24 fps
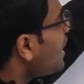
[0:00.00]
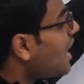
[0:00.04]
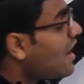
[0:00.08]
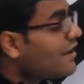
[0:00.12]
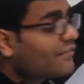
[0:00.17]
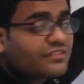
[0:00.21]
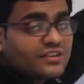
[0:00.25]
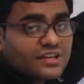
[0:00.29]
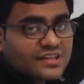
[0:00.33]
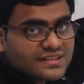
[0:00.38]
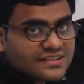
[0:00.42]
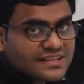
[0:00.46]

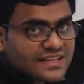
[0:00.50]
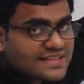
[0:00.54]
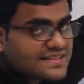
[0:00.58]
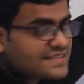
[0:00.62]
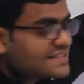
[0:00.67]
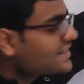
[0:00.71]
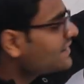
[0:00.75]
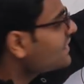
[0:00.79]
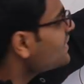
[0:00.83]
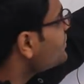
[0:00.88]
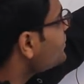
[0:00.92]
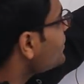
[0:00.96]
After
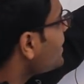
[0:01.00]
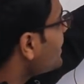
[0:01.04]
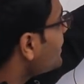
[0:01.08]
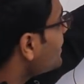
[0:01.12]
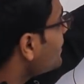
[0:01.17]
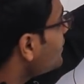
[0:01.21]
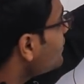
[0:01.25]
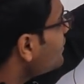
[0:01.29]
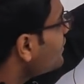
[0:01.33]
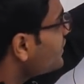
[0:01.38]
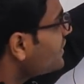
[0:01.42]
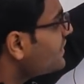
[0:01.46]
sensing the
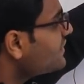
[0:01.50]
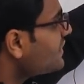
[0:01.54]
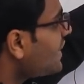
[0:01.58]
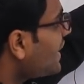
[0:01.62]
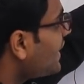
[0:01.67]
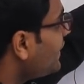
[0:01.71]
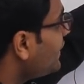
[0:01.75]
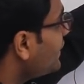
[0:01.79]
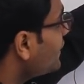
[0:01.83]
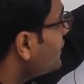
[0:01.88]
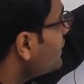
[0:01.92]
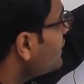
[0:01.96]
channel is
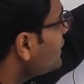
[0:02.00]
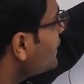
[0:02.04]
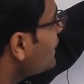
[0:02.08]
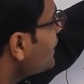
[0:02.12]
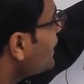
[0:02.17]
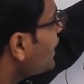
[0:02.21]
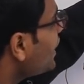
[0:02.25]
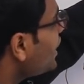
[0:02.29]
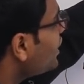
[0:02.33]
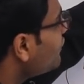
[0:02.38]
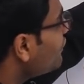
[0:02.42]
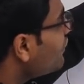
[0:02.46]
idle,
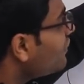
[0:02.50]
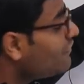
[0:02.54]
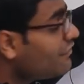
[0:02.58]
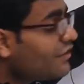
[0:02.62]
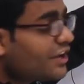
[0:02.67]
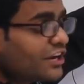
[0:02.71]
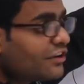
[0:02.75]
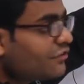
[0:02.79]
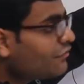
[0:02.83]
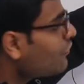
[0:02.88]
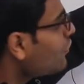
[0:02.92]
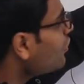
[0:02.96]
it will
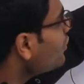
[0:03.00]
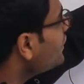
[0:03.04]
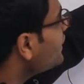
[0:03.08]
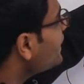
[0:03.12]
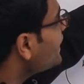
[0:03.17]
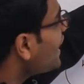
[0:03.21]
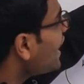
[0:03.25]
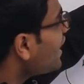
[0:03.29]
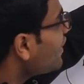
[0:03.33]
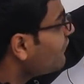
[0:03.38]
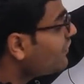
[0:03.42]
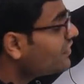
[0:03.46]
wait for
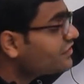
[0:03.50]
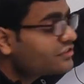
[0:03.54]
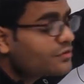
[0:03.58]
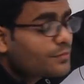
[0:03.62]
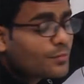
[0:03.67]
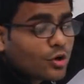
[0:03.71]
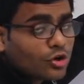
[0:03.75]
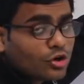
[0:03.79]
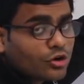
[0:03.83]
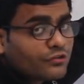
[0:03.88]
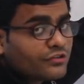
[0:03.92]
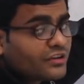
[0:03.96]
DIFS
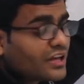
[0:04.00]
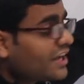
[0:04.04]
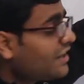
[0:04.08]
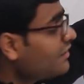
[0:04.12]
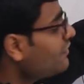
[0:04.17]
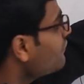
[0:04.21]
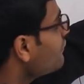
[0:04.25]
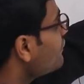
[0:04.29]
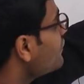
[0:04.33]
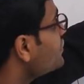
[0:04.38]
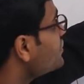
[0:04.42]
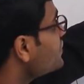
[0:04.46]
amount of
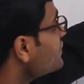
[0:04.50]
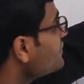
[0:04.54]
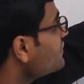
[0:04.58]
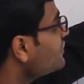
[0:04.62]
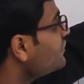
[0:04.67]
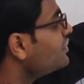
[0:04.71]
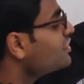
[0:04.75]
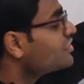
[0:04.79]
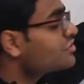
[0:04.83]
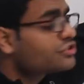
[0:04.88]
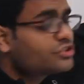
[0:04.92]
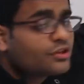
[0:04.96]
time which is
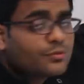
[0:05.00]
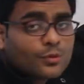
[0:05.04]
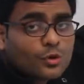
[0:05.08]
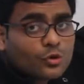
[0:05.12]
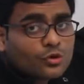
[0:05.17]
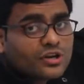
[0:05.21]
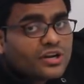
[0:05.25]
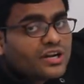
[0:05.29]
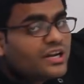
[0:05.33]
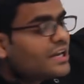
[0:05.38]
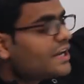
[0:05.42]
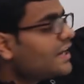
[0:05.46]

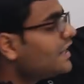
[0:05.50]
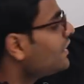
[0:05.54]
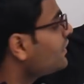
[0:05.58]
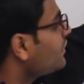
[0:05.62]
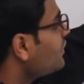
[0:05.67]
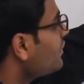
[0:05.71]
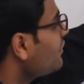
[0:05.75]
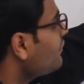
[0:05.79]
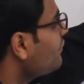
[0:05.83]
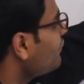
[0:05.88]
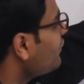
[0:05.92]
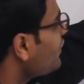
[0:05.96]
distributed
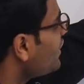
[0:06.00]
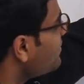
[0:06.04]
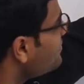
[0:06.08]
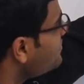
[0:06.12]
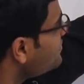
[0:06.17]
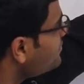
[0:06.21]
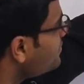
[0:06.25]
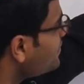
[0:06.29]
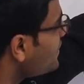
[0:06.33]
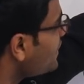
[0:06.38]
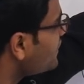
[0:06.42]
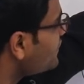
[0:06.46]
inter frame
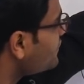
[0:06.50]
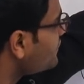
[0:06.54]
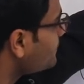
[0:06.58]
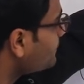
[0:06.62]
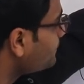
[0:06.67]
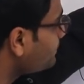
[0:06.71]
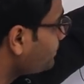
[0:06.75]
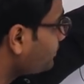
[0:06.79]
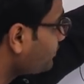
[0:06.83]
space.